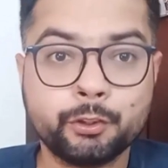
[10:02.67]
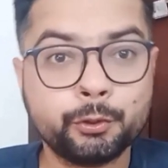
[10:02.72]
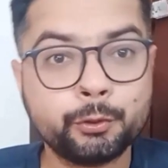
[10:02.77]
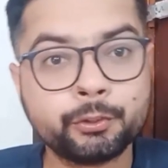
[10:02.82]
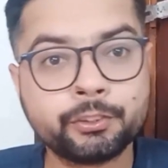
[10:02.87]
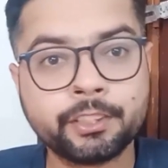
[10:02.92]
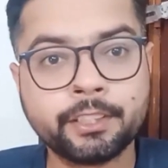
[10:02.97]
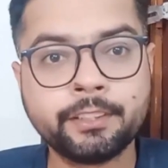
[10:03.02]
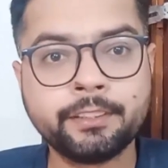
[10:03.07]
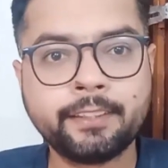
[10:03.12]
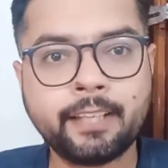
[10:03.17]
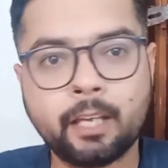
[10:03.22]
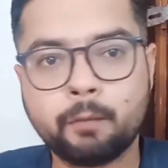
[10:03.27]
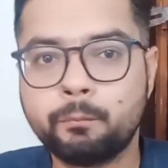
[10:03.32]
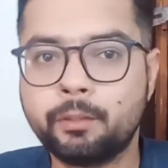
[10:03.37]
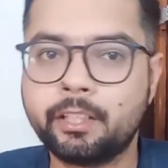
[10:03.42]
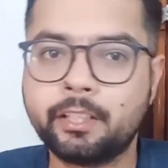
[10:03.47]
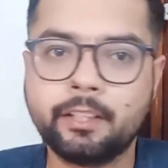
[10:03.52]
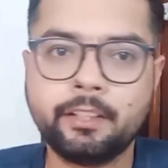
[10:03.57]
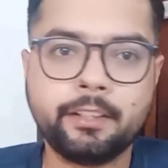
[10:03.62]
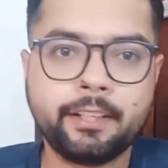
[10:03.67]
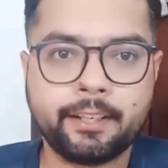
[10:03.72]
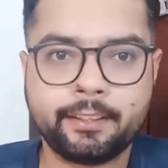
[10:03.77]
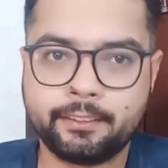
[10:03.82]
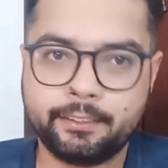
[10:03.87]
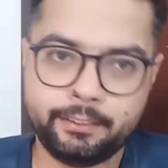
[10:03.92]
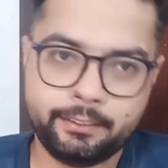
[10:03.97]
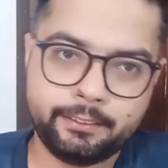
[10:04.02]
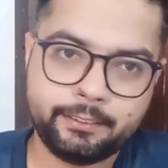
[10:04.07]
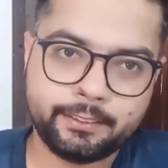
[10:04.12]
using chemical
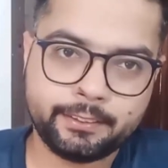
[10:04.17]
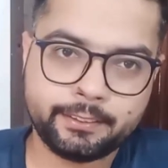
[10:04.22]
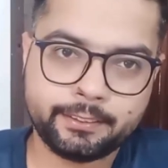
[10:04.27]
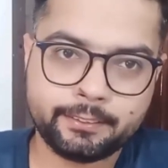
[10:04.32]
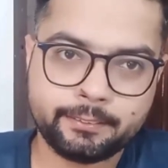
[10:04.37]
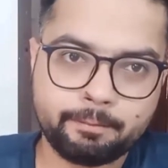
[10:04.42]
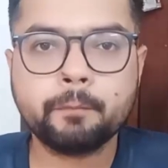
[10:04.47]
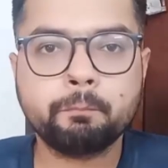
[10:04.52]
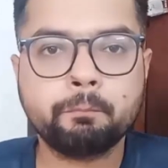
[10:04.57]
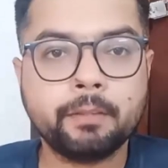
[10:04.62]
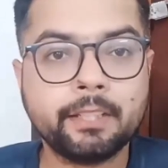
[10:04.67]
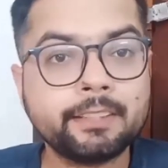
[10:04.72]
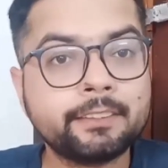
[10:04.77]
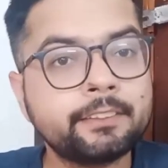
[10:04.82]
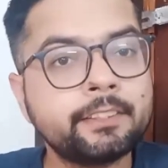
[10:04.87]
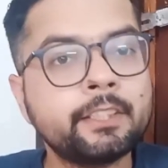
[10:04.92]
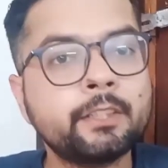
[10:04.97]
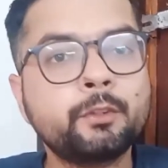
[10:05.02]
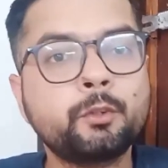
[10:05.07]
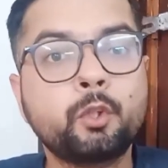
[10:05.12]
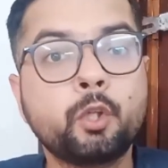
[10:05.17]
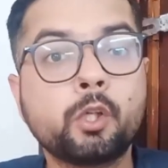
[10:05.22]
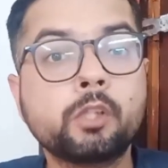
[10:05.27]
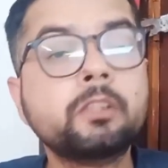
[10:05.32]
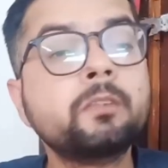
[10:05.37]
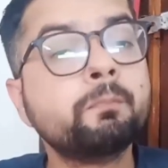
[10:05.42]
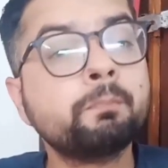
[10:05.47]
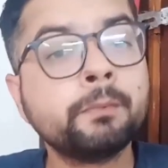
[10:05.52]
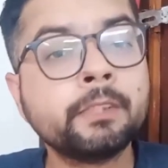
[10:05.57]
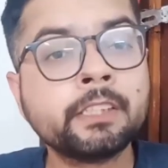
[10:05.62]
techniques basic
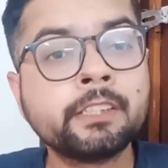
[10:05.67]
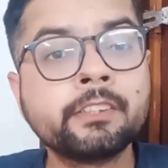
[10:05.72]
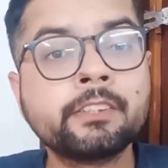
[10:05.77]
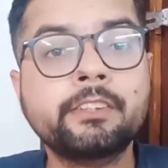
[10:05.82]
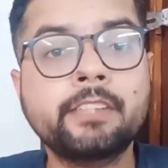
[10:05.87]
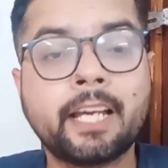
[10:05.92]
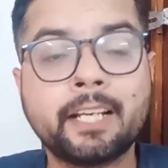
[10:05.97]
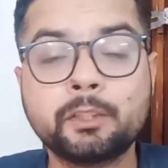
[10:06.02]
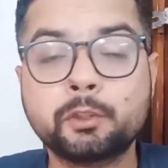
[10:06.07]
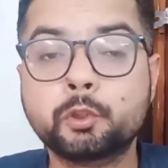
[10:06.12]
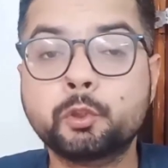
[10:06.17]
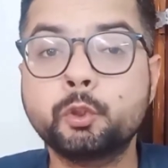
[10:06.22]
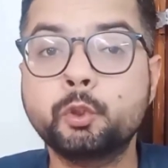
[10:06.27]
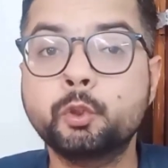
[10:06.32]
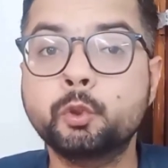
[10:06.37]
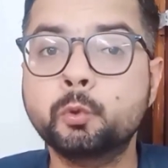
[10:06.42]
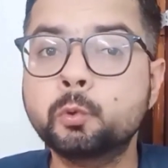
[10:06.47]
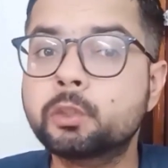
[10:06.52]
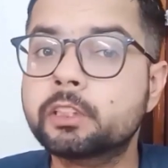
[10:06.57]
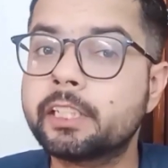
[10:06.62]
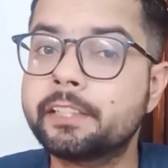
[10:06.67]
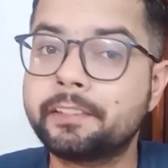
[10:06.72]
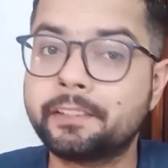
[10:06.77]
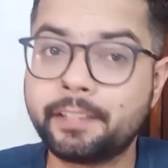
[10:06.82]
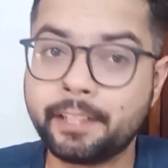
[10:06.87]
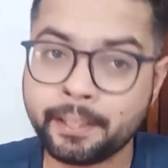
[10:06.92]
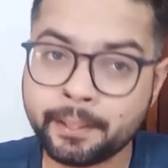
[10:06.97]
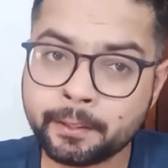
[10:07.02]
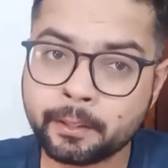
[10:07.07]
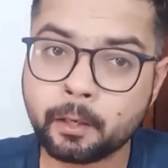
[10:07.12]
topics that you
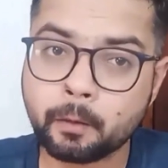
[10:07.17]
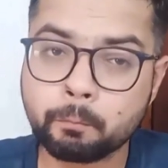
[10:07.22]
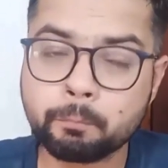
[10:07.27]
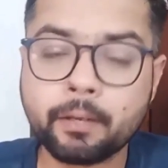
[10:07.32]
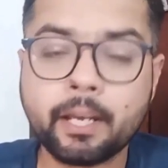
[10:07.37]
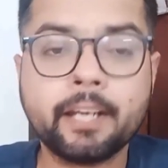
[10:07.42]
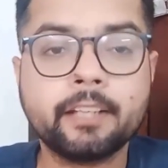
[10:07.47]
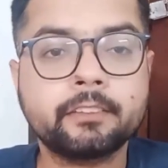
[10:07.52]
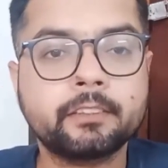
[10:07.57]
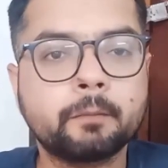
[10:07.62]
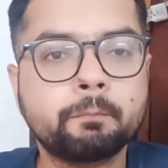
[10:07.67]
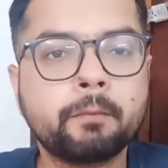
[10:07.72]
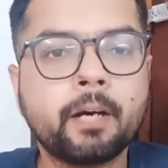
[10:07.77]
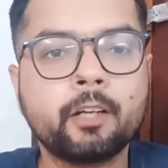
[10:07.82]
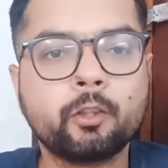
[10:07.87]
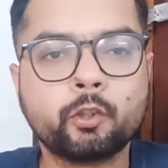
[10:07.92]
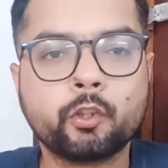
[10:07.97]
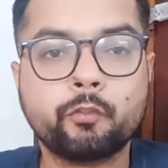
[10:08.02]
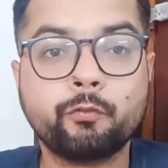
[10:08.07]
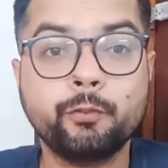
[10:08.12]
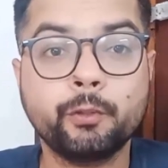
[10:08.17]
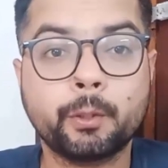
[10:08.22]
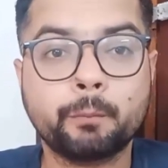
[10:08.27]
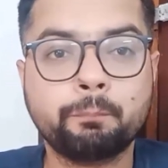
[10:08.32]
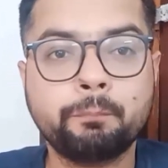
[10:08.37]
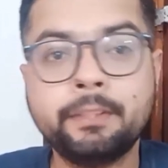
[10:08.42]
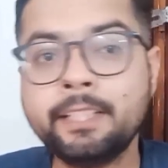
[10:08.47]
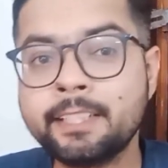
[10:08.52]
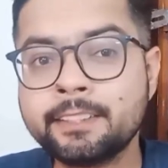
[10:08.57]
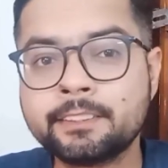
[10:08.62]
can take up as a part of your
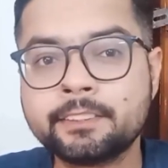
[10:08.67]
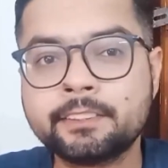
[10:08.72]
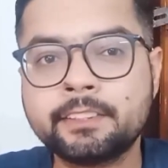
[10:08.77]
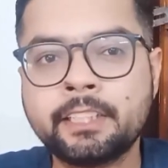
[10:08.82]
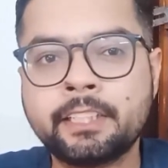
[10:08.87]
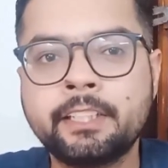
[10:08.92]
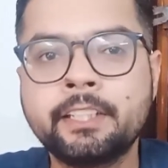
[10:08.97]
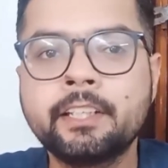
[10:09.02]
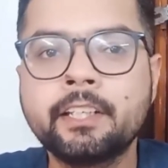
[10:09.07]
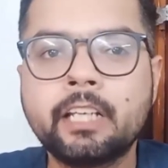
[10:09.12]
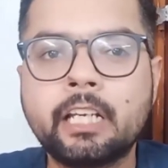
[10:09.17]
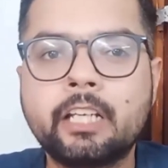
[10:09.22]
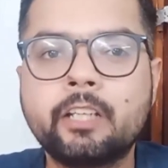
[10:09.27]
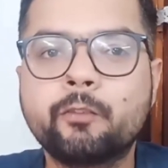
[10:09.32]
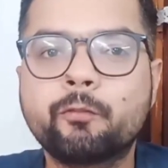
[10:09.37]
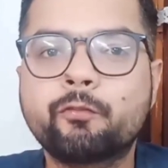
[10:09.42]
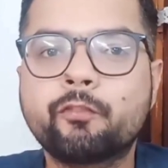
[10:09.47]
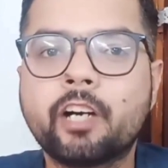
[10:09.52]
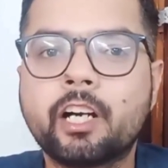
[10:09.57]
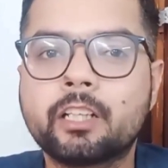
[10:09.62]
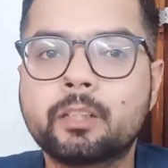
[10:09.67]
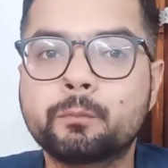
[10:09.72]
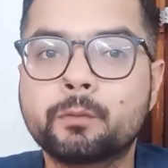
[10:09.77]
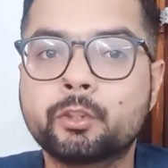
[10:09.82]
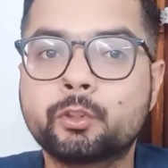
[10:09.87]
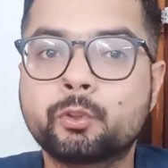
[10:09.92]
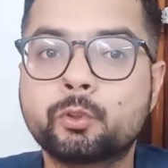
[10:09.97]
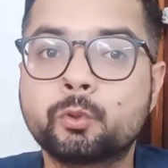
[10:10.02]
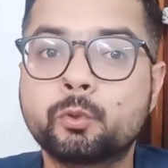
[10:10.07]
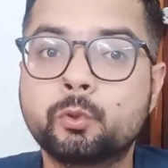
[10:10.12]
PhD in
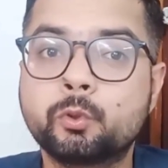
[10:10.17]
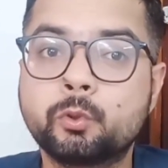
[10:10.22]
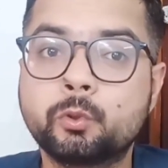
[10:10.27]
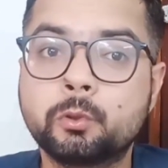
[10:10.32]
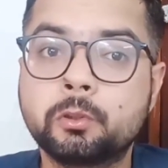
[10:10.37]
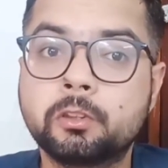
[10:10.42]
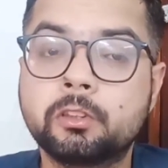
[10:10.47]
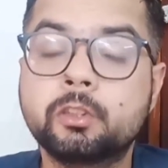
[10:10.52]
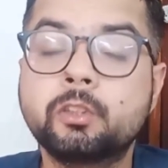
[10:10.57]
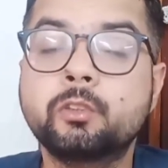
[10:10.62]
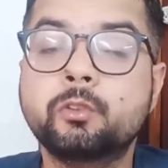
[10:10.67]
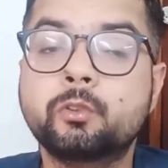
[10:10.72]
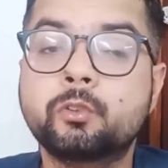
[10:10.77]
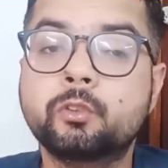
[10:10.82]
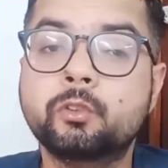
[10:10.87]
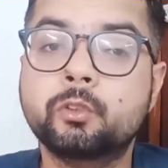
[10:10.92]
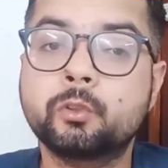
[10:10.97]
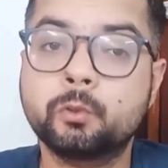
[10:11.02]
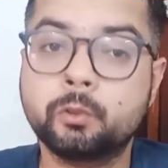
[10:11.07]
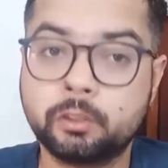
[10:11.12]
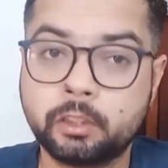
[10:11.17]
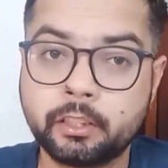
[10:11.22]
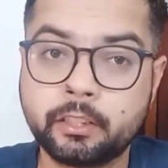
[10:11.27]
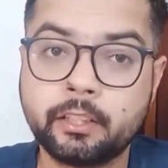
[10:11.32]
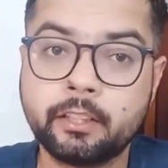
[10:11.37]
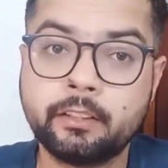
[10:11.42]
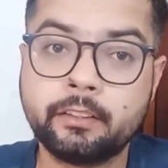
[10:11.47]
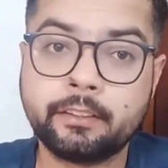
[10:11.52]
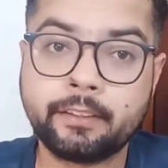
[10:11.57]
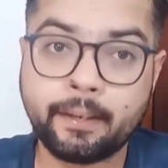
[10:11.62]

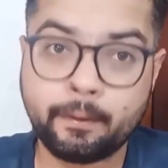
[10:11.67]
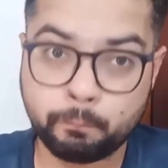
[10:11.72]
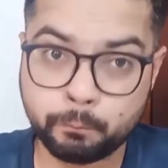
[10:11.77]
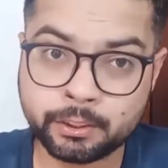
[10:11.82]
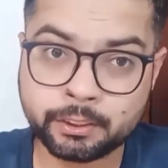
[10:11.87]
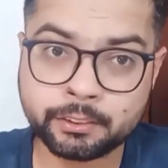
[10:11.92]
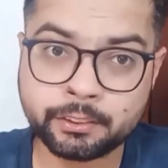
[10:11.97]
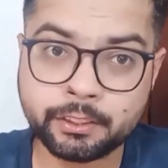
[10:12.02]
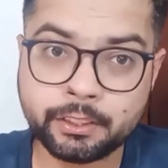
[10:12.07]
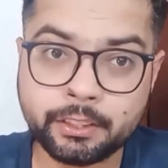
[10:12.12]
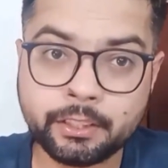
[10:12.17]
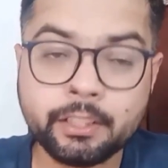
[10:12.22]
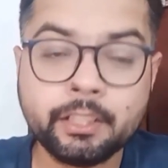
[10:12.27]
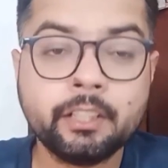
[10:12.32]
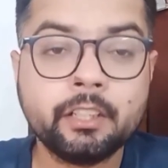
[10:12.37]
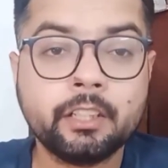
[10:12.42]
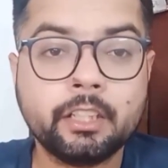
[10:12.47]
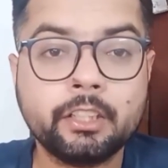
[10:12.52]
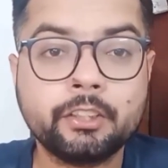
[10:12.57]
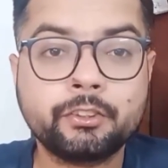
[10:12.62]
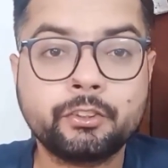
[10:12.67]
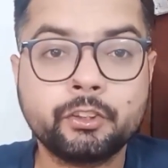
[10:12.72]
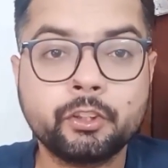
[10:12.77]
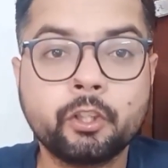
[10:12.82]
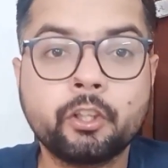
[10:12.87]
pharmaceutical chemistry is